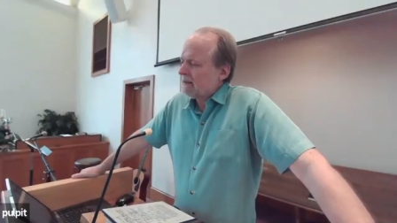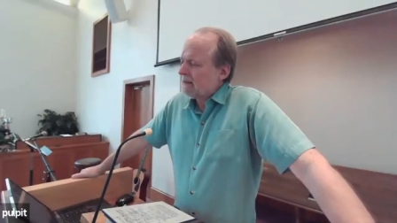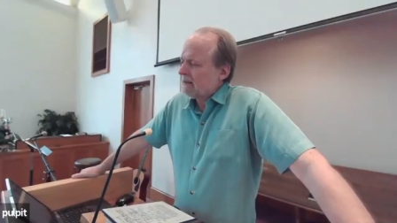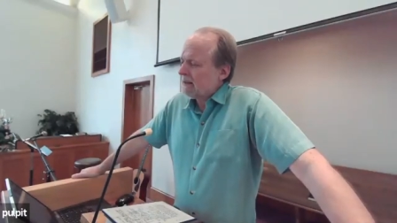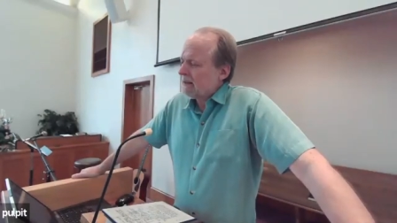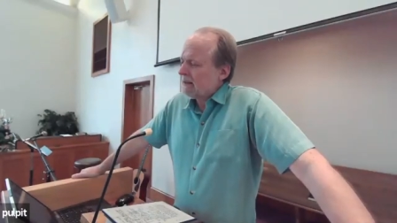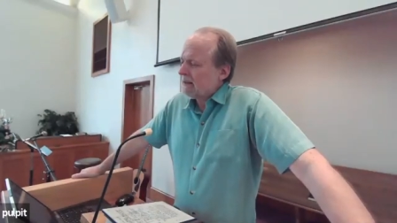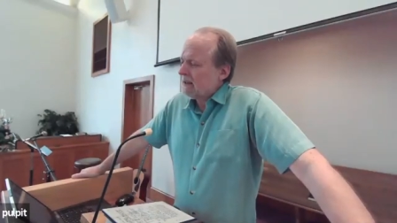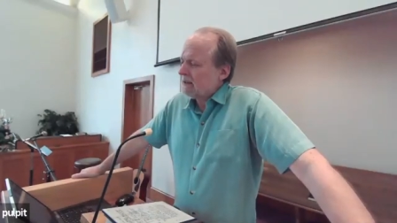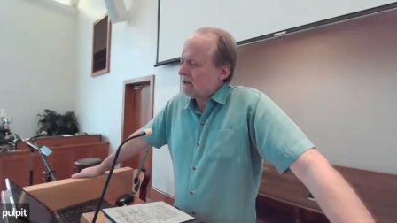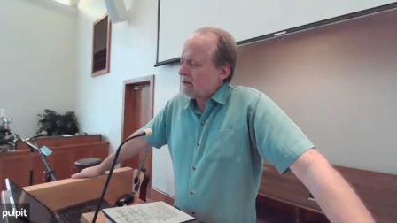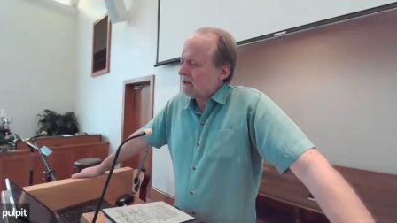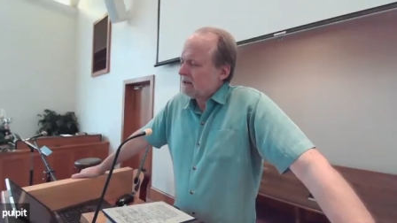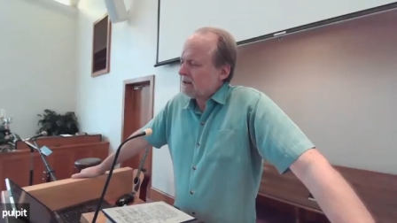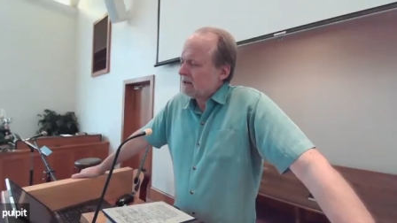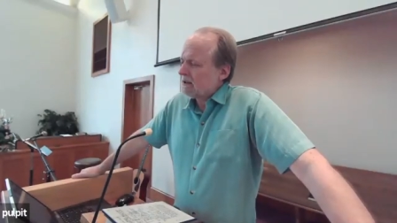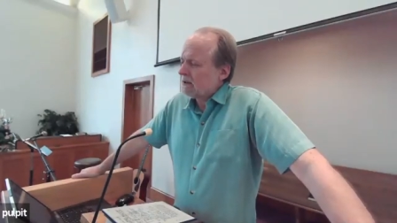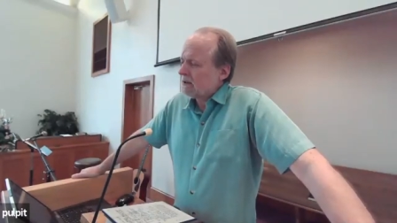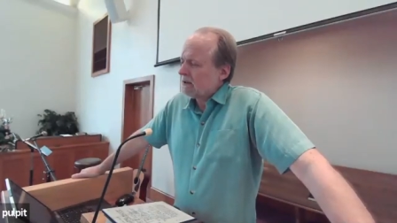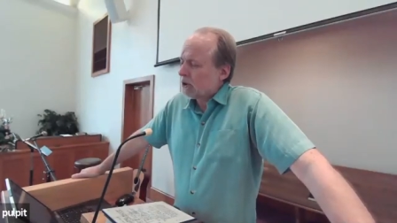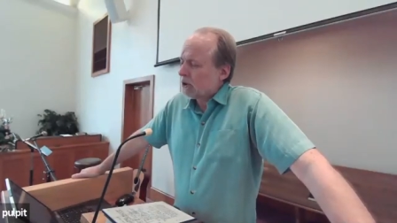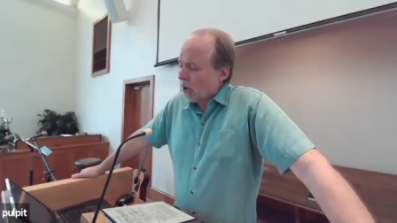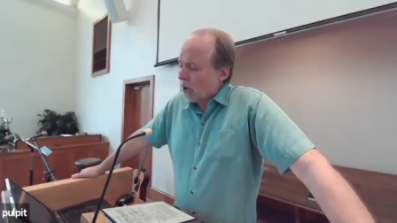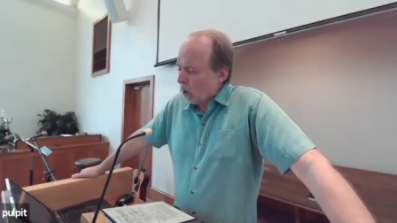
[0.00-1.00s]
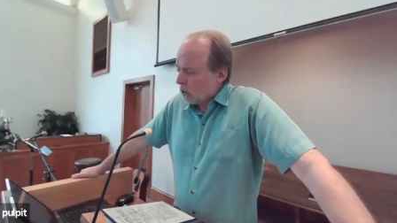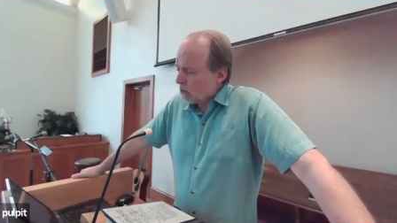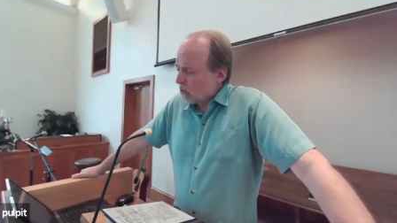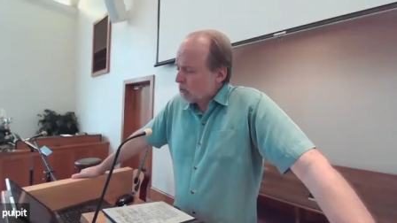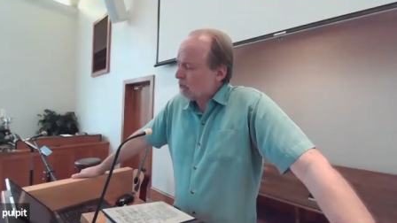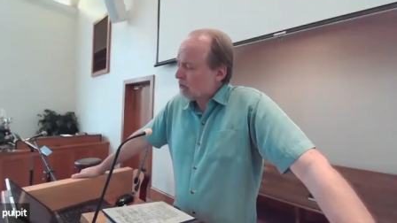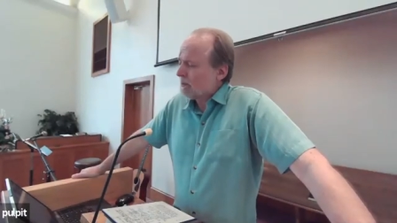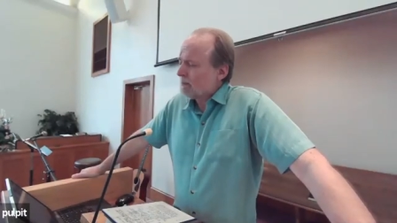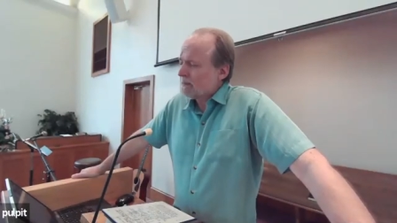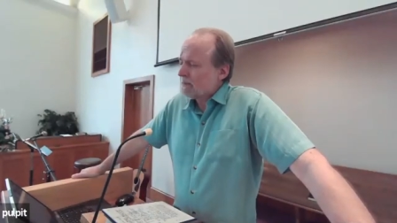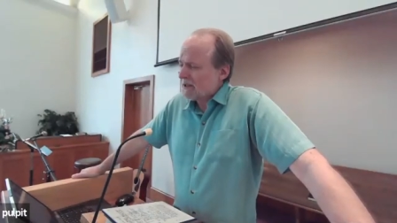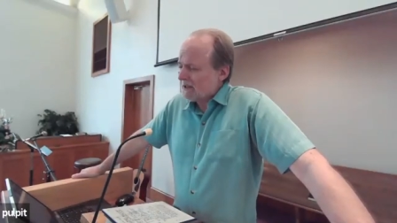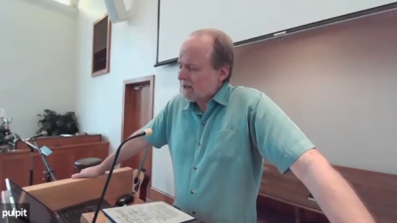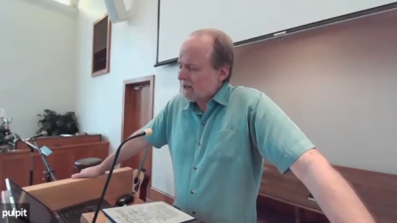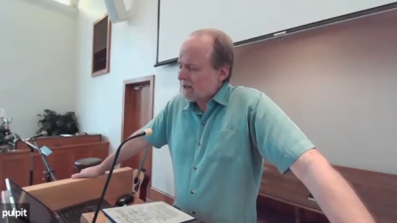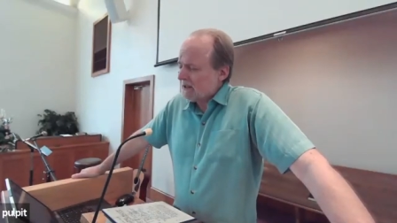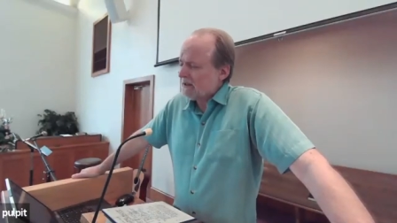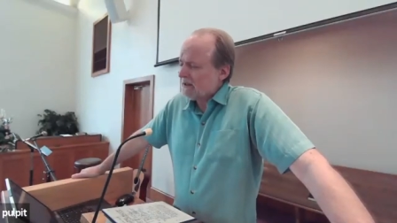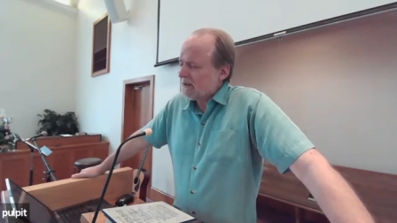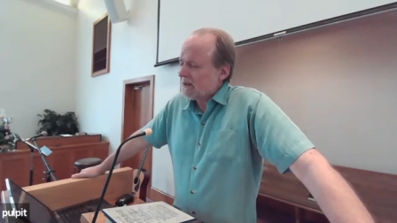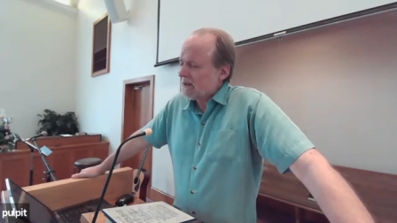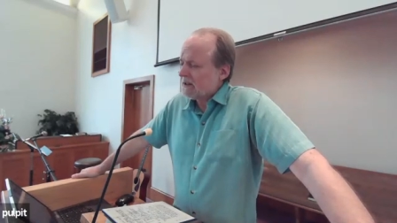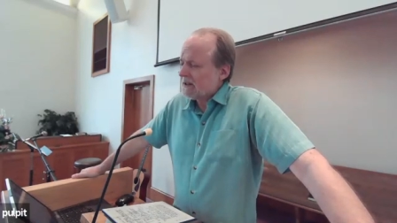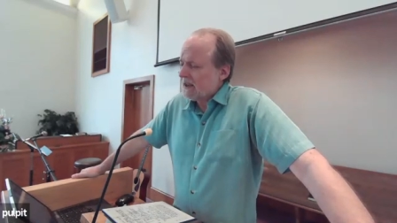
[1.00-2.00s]
and its doldrums,
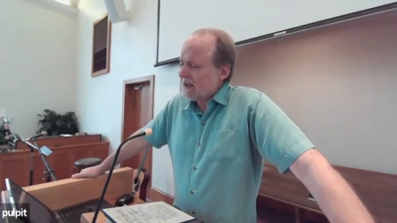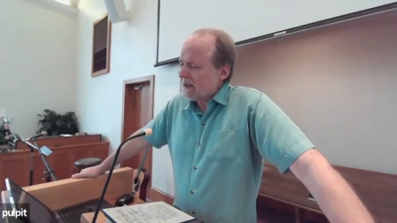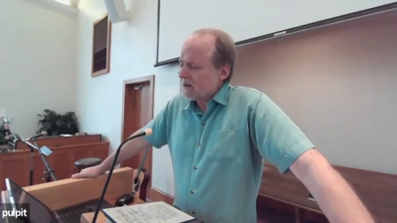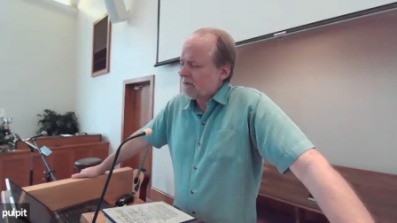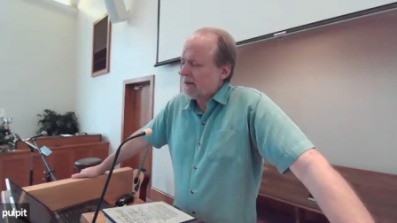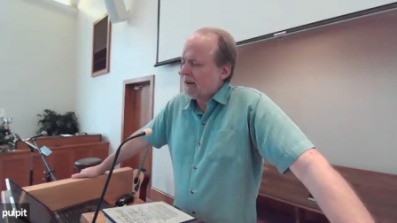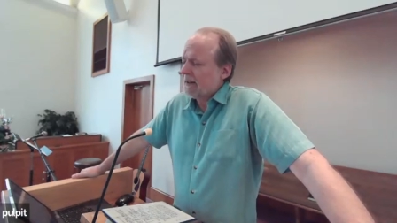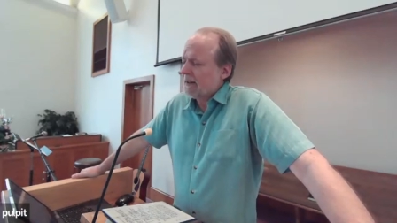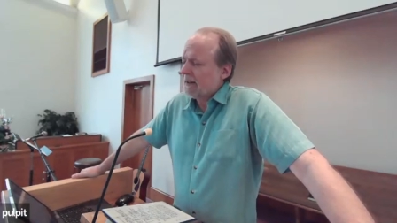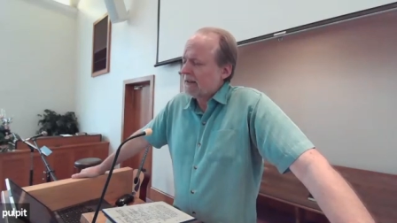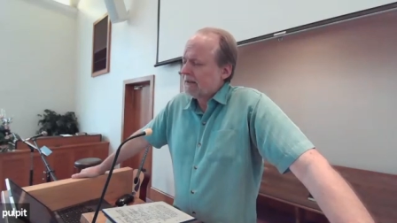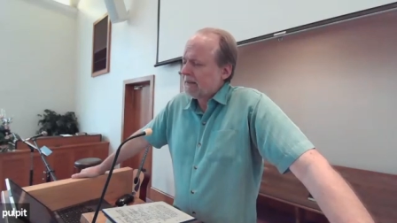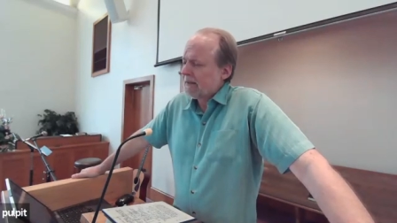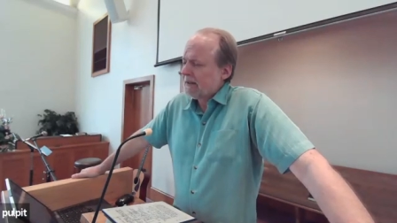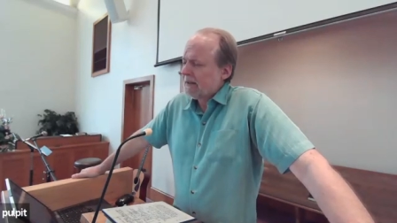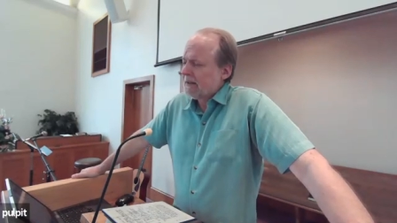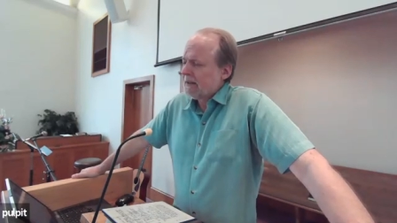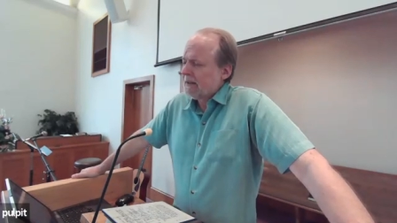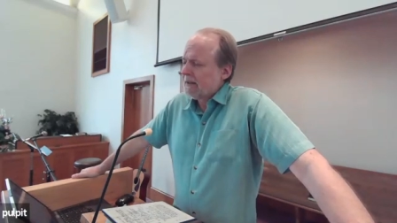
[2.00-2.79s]
even, yes, Father,